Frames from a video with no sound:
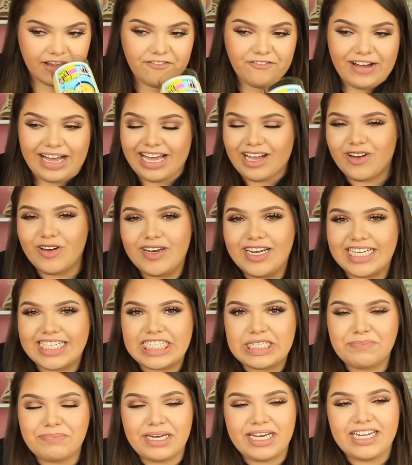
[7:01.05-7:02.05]
if I could
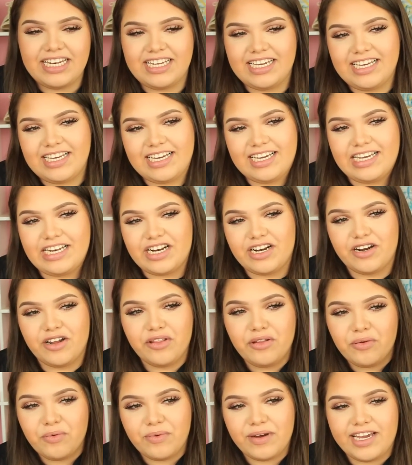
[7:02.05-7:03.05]
explain it in
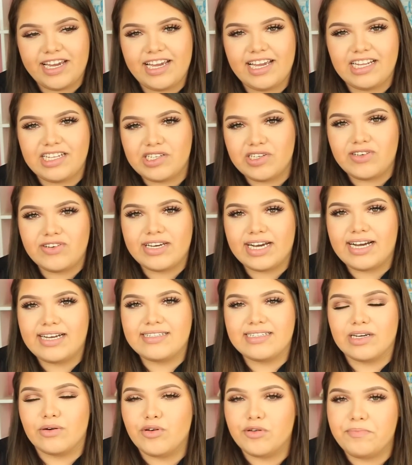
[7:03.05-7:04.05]
another way to you
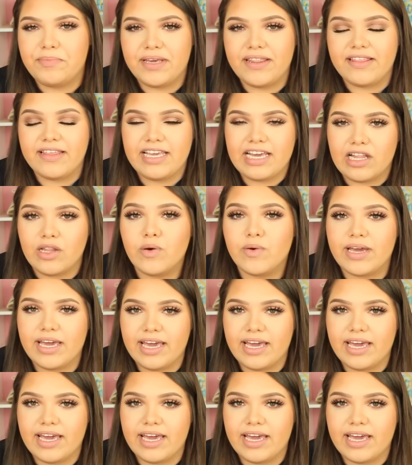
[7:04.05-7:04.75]
guys, it would be the yellow